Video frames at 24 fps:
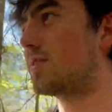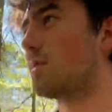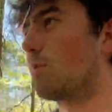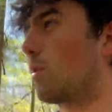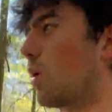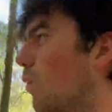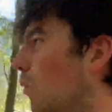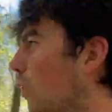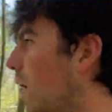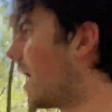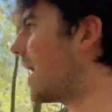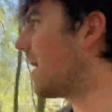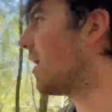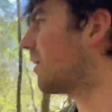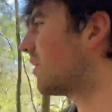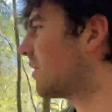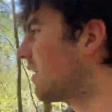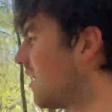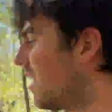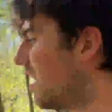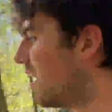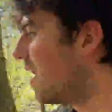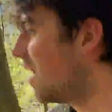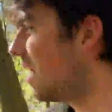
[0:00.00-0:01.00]
of them are wild.
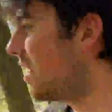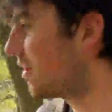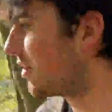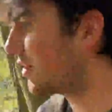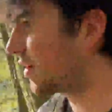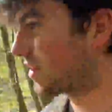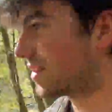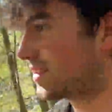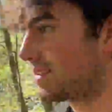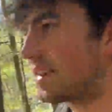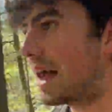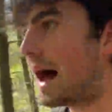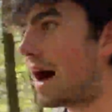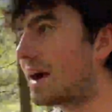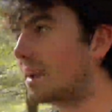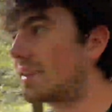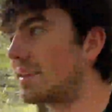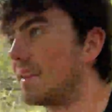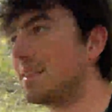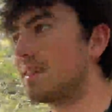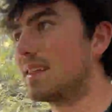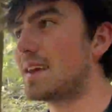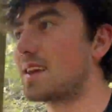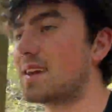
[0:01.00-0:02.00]
They're stocked
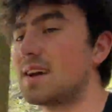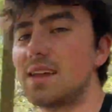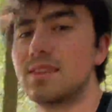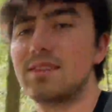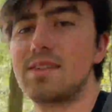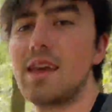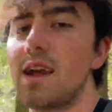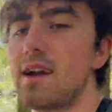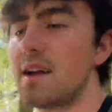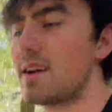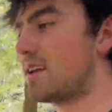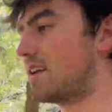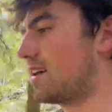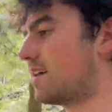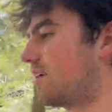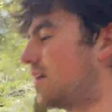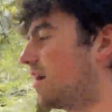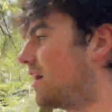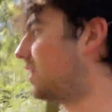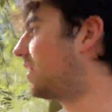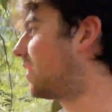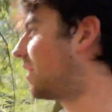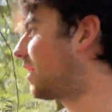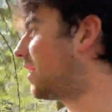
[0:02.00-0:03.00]
in Lake Ontario,
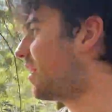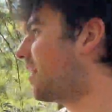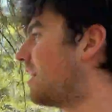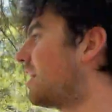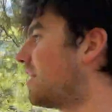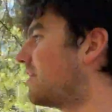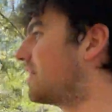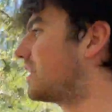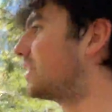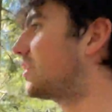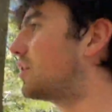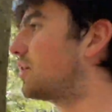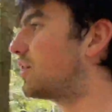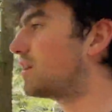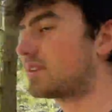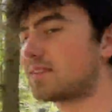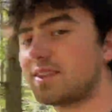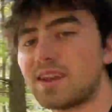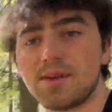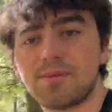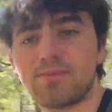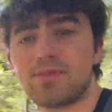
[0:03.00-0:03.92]
and they do the same